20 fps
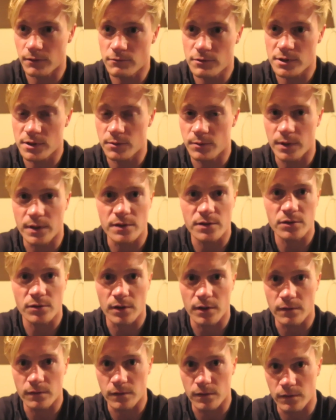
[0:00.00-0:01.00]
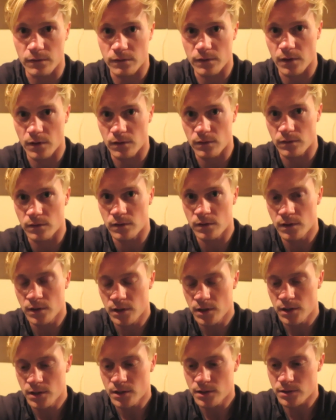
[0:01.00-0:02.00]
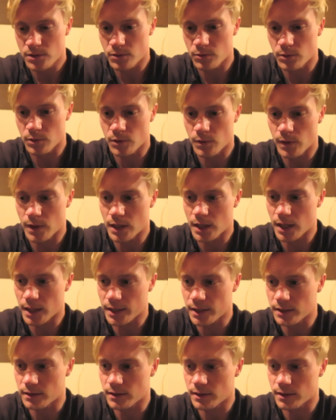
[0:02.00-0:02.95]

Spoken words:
They obviously went straight for the phone, so we were quite lucky